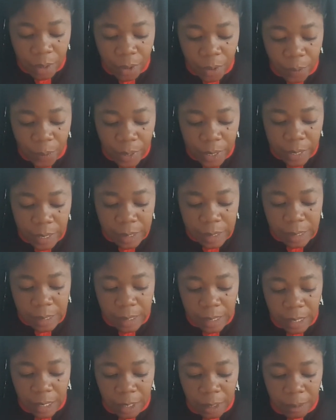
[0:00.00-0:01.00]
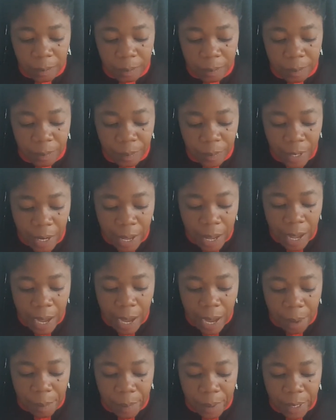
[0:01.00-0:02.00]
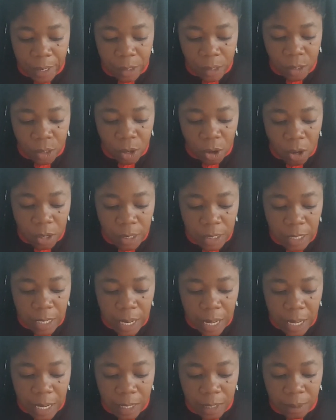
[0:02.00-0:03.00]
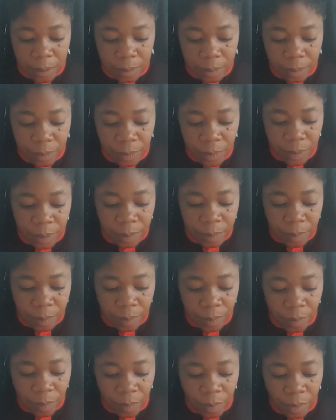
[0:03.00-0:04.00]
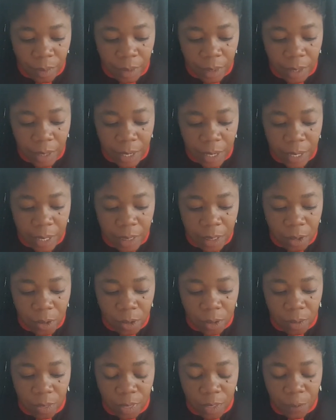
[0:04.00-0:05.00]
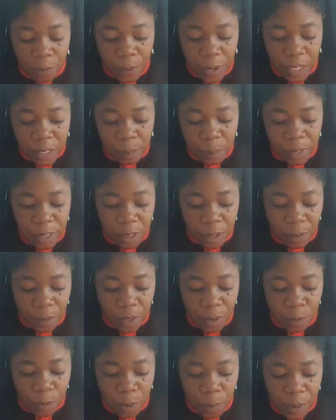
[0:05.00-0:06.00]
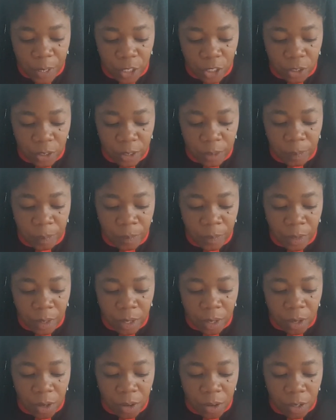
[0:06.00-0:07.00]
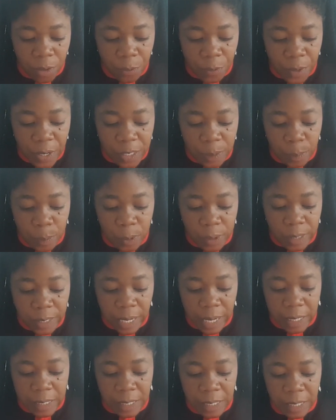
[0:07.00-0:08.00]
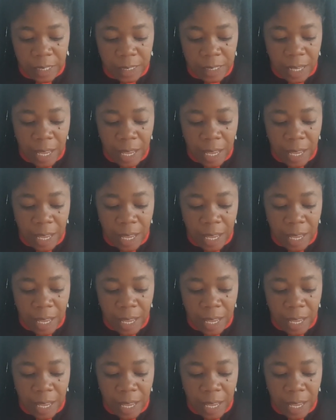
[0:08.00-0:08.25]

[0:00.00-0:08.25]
We can see I'm in Scotland, and the first piece of information on the first postcard is